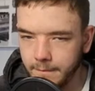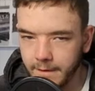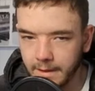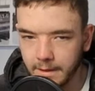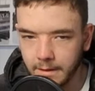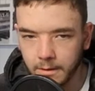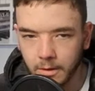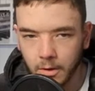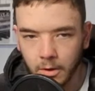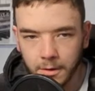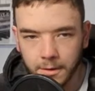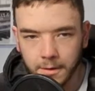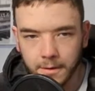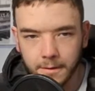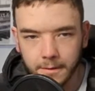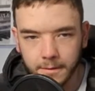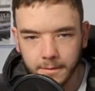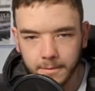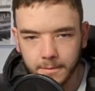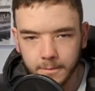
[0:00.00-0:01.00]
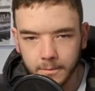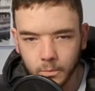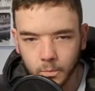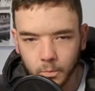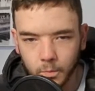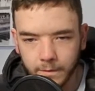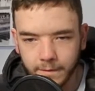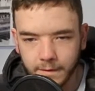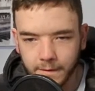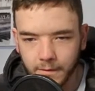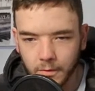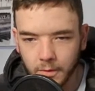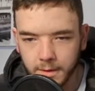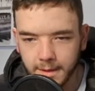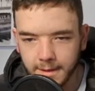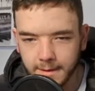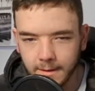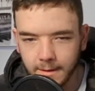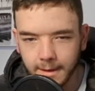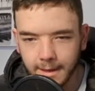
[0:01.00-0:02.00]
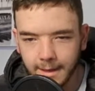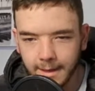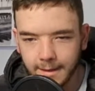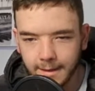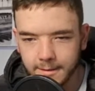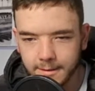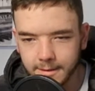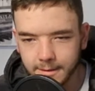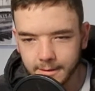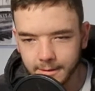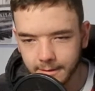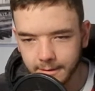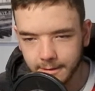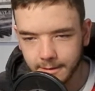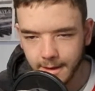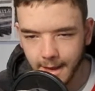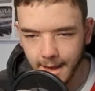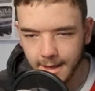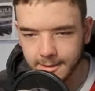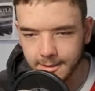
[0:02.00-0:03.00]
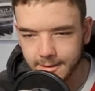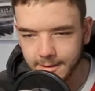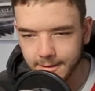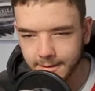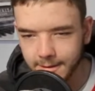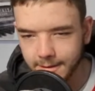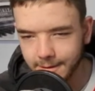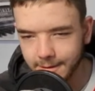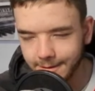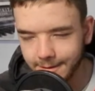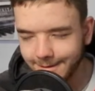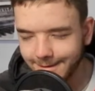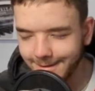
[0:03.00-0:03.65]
Thank God. We've avoided Ajax. Yes.